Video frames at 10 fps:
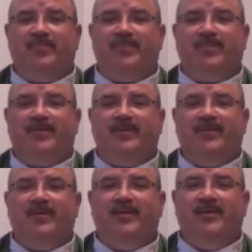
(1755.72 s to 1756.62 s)

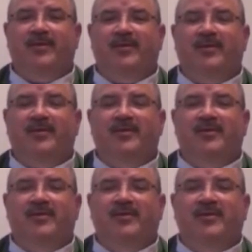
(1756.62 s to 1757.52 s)

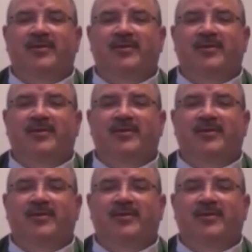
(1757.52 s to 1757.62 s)
(no one is talking)